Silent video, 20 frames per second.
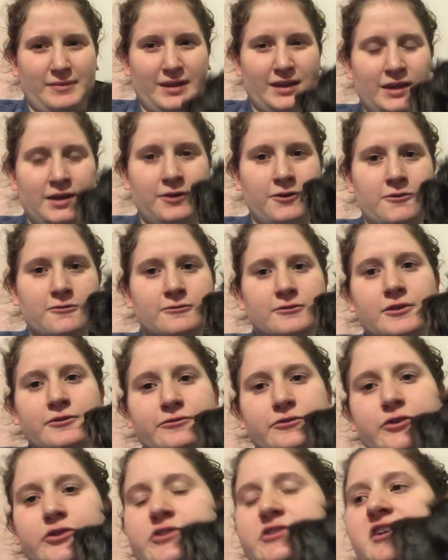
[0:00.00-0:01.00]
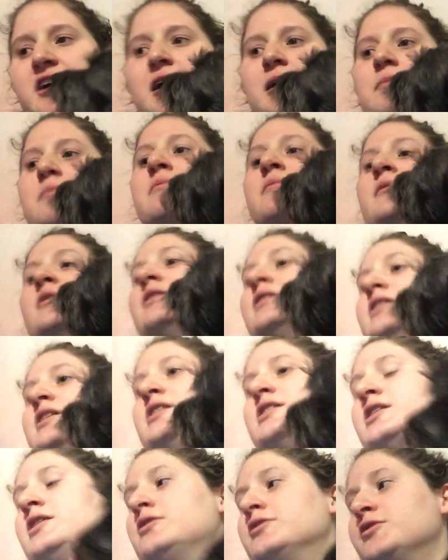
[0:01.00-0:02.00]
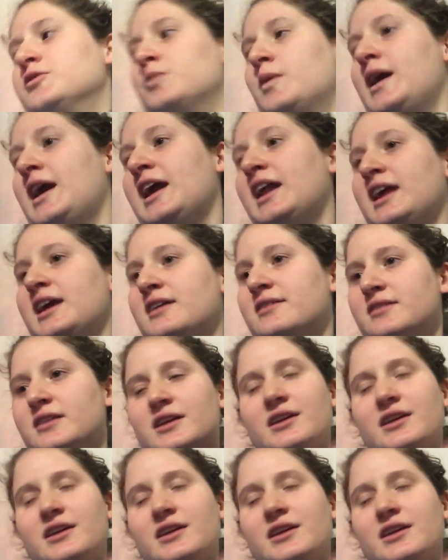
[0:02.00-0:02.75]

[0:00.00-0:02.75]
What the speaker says: you know, the first time, you know, I was waiting because